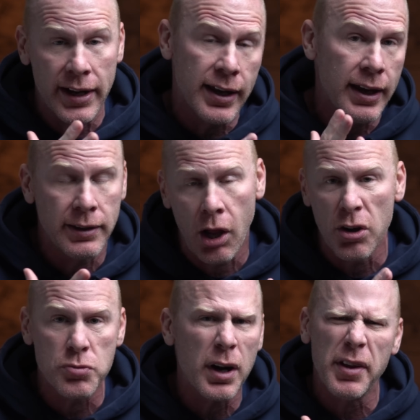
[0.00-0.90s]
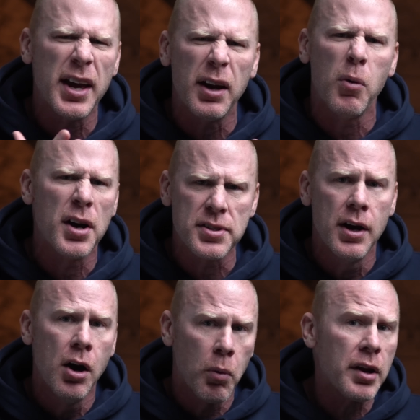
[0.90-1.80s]
88 dollars, whatever the heck it was,
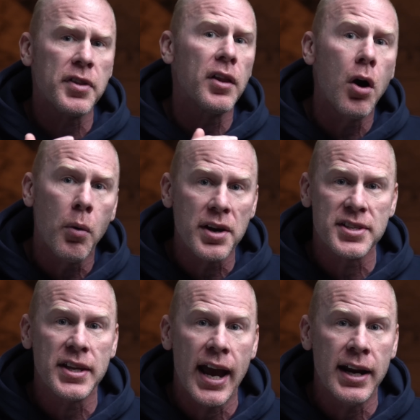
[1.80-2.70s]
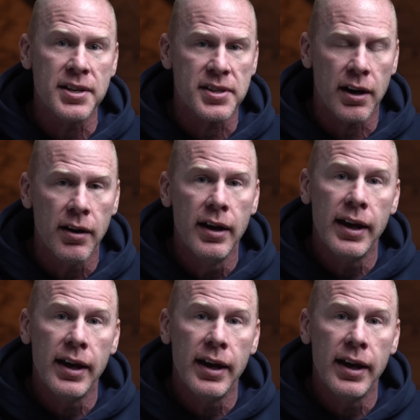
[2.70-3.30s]
whatever the low was in the 80s there.